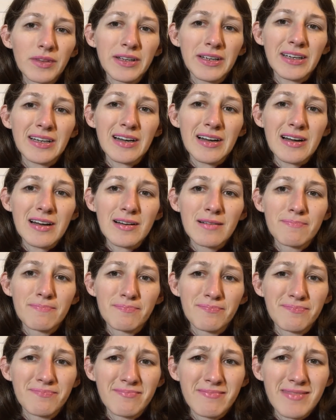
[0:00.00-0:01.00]
Yeah.
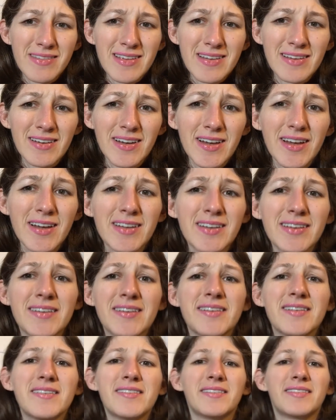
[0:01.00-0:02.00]
Yeah,
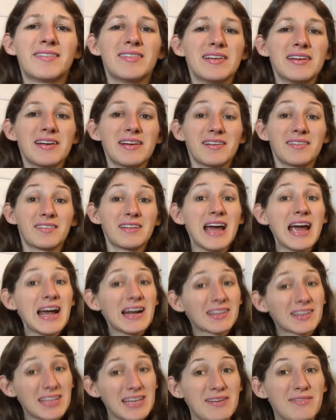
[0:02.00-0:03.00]
you see
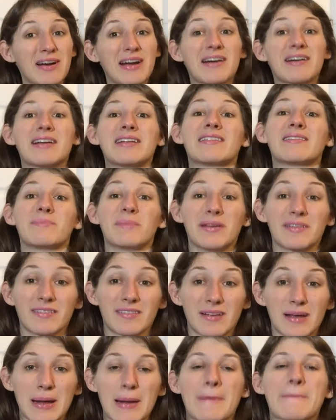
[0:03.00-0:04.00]
exactly where it's
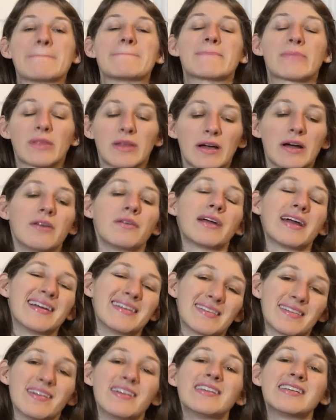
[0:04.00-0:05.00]
missing. Okay,
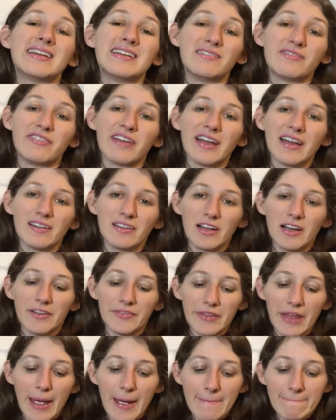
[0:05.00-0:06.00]
so it did fail
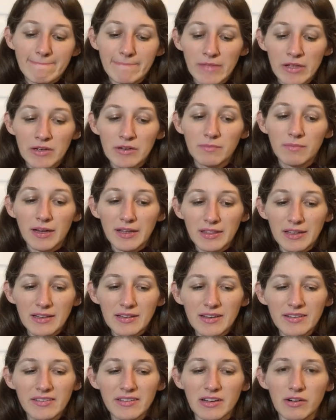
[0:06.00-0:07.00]
on that. I think
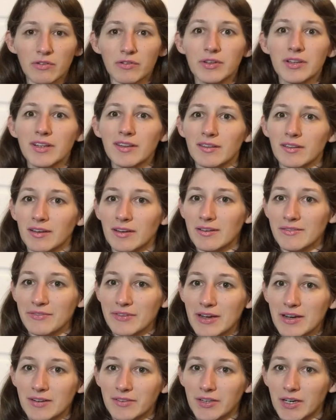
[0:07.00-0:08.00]
that's the only thing it
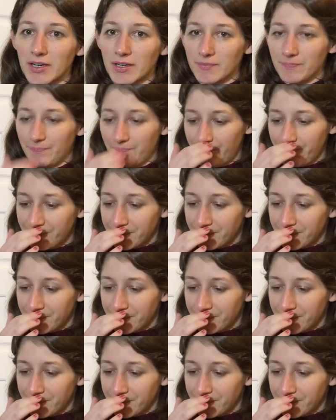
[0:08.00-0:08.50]
failed on.